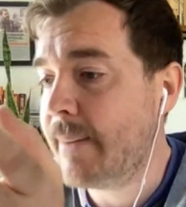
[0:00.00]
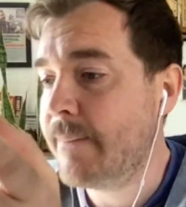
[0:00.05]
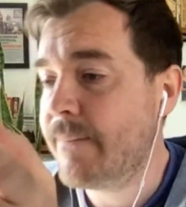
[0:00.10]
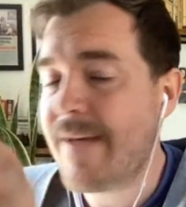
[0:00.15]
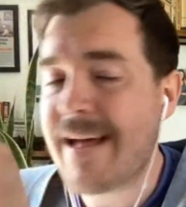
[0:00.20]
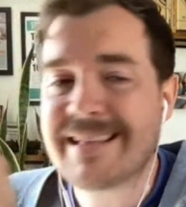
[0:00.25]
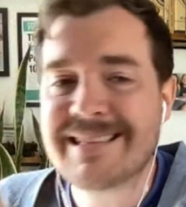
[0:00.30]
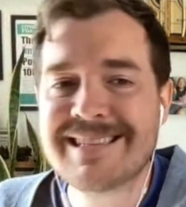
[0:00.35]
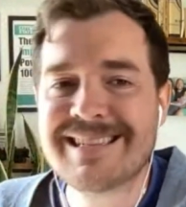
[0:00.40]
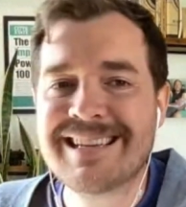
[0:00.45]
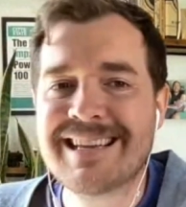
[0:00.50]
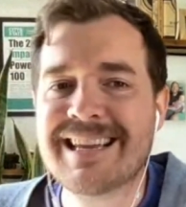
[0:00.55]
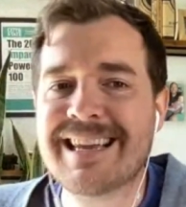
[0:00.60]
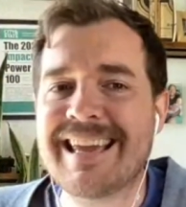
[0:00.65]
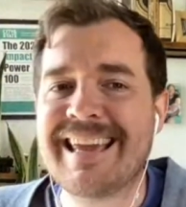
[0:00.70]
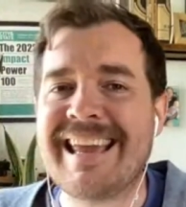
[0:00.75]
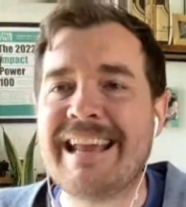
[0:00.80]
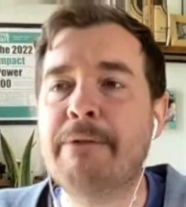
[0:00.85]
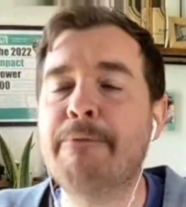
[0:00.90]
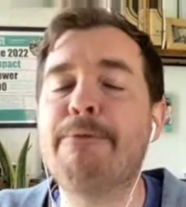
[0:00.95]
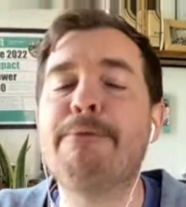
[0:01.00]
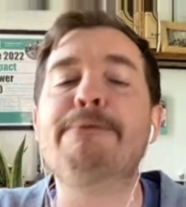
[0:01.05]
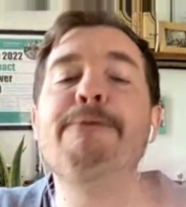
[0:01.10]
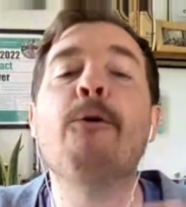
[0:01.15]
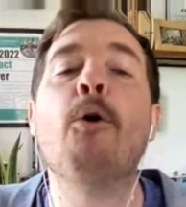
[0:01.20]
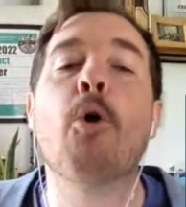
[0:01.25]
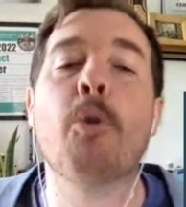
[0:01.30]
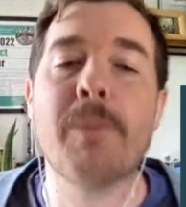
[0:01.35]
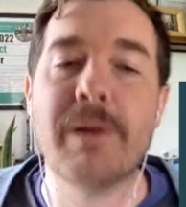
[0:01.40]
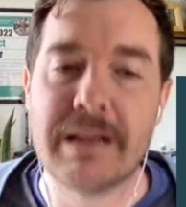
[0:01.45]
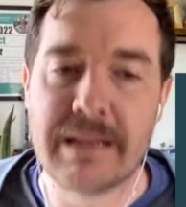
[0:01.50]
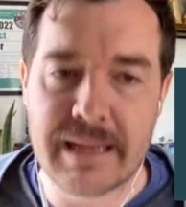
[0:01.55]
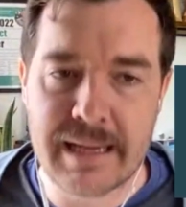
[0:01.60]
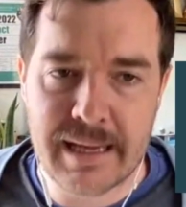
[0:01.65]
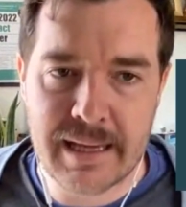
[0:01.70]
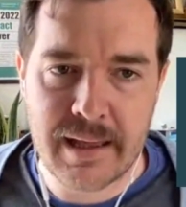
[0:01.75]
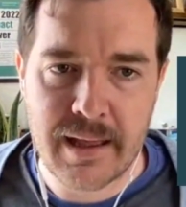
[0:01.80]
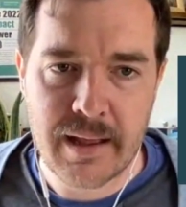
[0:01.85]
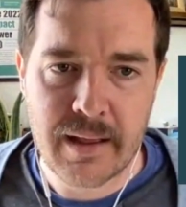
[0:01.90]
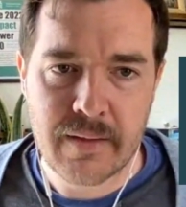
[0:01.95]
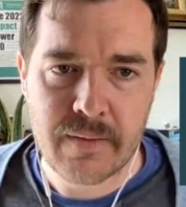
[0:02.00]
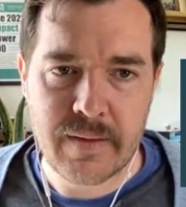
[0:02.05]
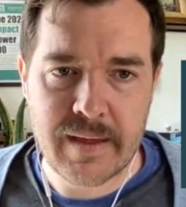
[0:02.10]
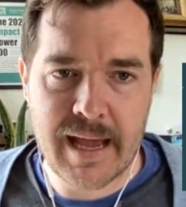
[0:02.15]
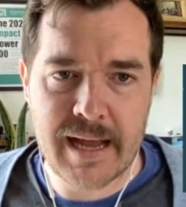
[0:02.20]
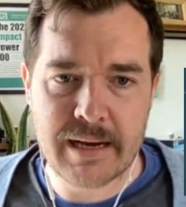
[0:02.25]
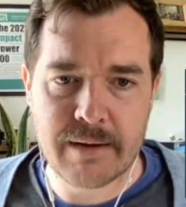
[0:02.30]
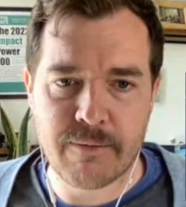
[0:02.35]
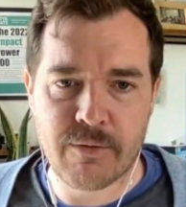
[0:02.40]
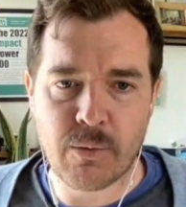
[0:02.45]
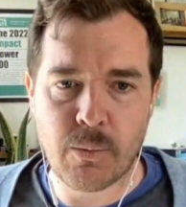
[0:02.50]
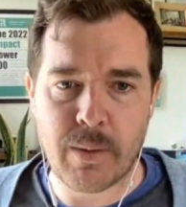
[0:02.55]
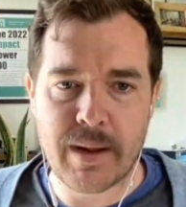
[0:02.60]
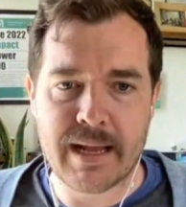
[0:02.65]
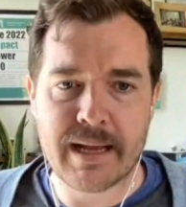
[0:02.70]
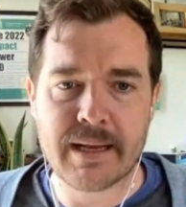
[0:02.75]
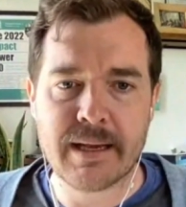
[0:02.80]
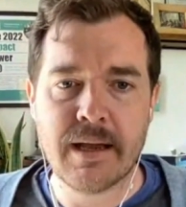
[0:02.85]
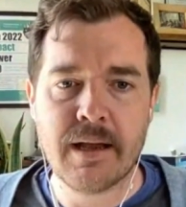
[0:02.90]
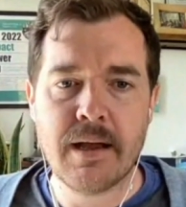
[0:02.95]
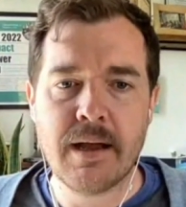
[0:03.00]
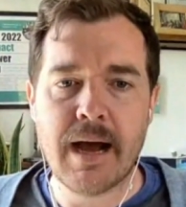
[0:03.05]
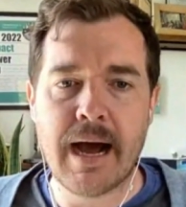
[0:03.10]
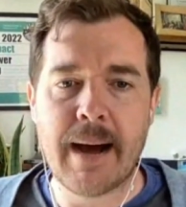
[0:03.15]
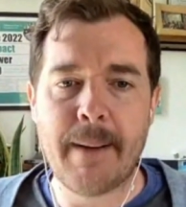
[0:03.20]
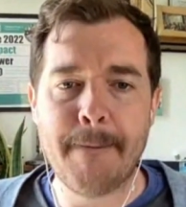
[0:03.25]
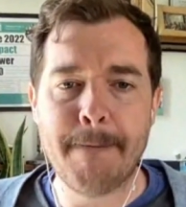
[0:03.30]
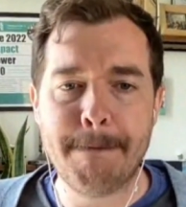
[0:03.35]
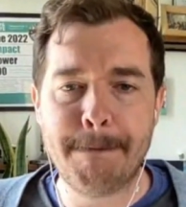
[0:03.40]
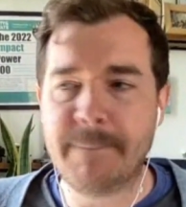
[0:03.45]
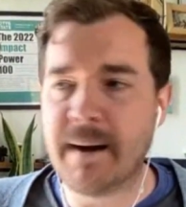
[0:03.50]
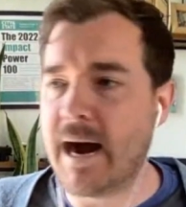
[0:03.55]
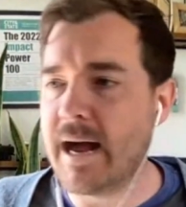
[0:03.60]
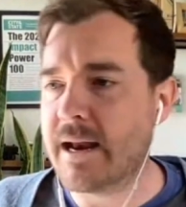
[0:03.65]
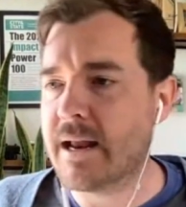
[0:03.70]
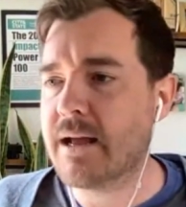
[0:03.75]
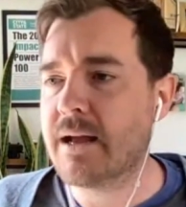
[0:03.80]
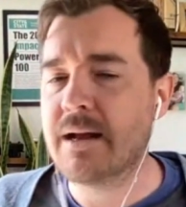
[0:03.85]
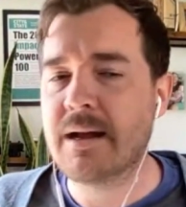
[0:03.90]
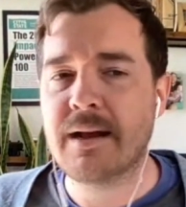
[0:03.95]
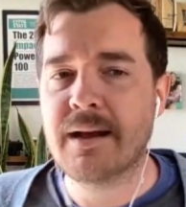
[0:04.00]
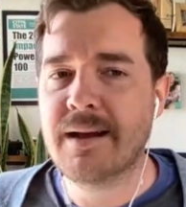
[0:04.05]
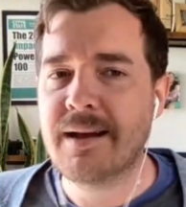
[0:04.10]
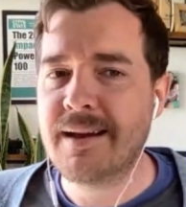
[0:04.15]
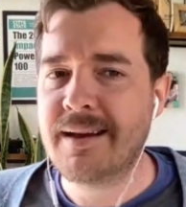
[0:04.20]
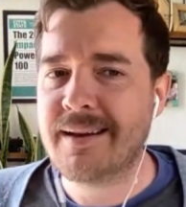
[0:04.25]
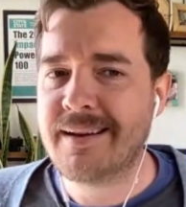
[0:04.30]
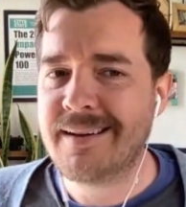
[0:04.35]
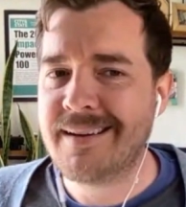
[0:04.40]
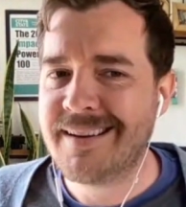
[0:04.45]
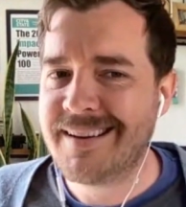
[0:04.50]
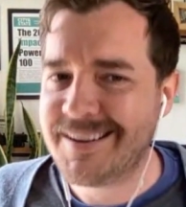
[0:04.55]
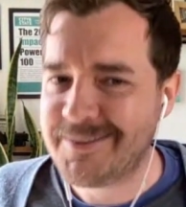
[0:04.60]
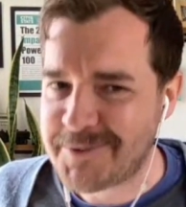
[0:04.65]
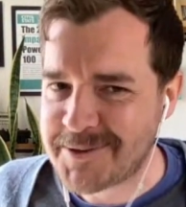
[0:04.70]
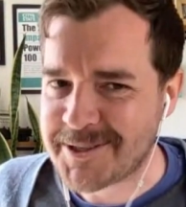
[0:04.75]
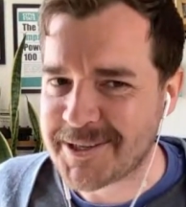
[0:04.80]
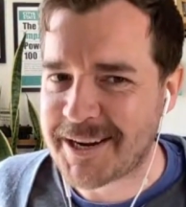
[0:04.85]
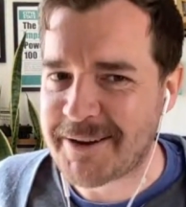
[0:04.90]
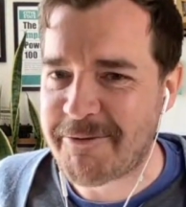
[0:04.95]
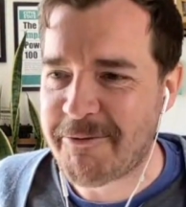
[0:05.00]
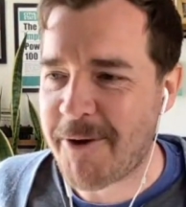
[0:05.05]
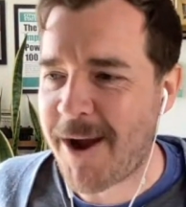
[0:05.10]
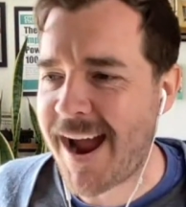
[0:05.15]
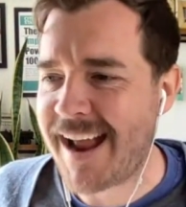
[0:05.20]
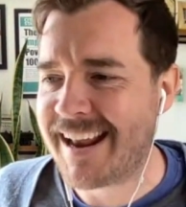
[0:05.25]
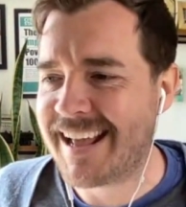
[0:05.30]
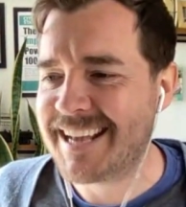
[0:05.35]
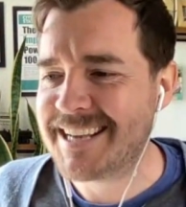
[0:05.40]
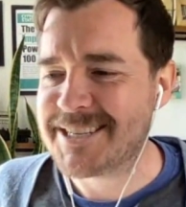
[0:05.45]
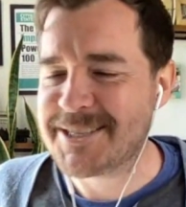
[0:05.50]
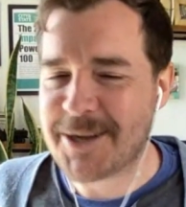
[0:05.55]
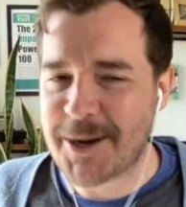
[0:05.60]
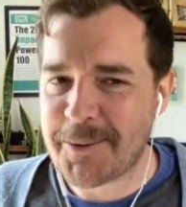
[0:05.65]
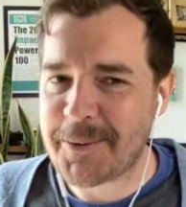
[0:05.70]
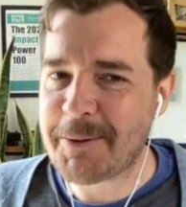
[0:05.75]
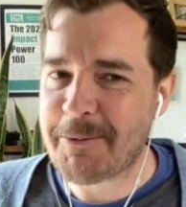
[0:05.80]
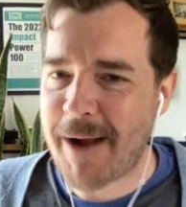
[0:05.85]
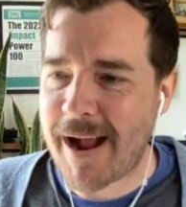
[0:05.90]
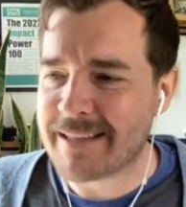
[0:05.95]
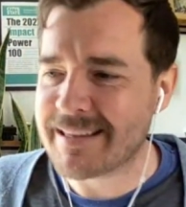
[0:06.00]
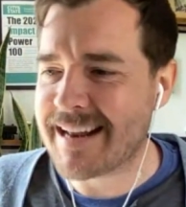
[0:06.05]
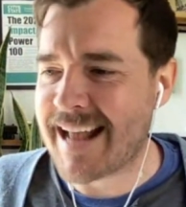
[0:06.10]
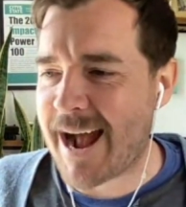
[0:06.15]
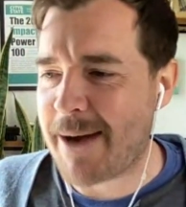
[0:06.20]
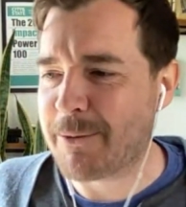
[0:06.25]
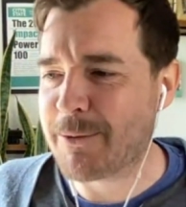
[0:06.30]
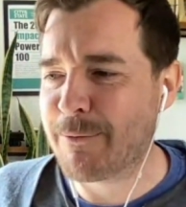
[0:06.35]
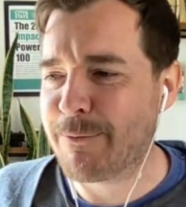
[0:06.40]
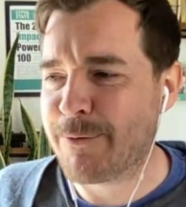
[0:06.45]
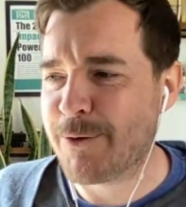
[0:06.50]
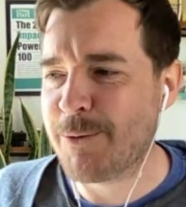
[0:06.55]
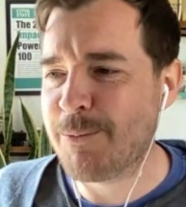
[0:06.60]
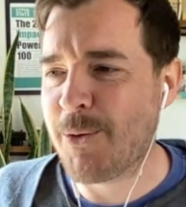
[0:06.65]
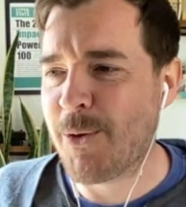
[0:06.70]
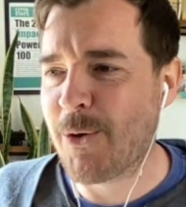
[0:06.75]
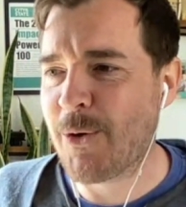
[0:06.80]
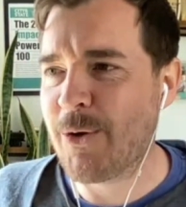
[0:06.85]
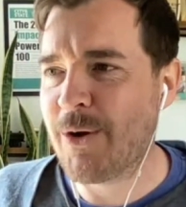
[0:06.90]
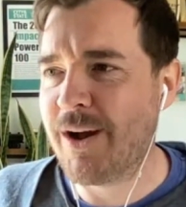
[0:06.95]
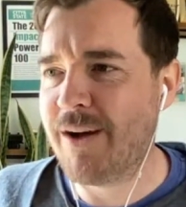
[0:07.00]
That's informally the end of the week. But we still got Friday. So we rounded out with a few more